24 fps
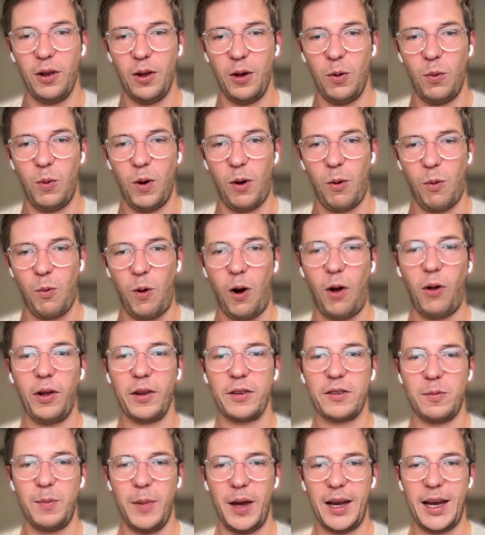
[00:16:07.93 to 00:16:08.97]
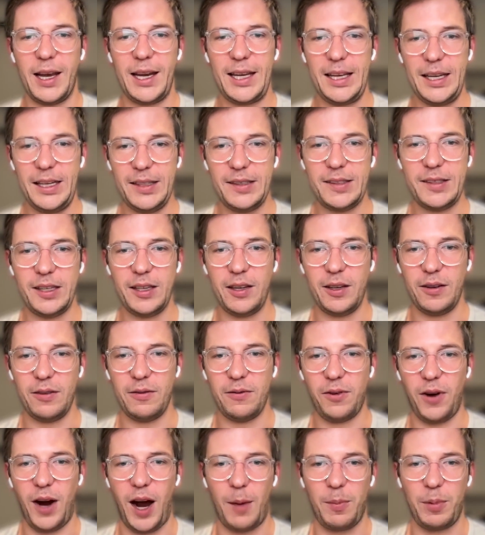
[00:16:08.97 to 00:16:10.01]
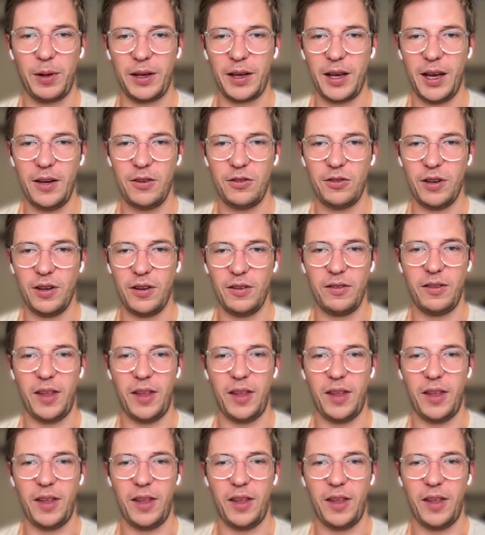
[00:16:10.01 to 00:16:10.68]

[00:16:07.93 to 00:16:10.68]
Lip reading: where wallets make it easy for applications.